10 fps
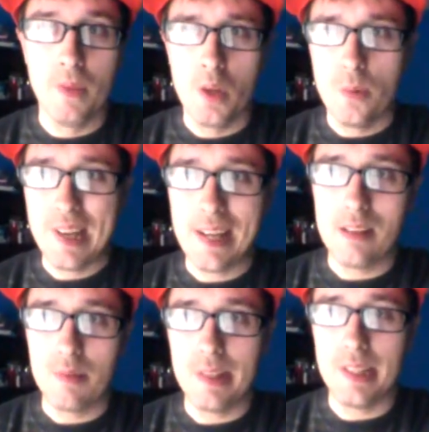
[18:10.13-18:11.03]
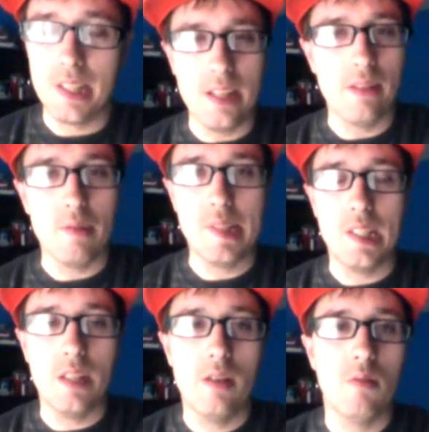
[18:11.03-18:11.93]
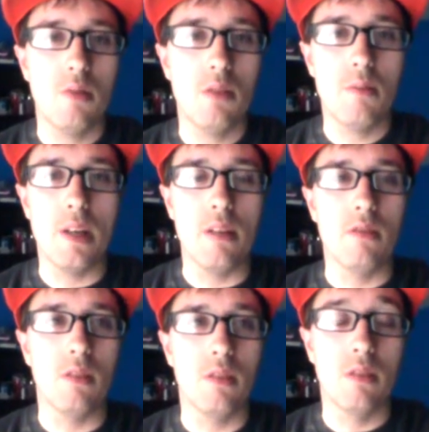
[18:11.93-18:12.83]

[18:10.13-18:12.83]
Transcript: We got sweet teas. Sweet teas was amazing.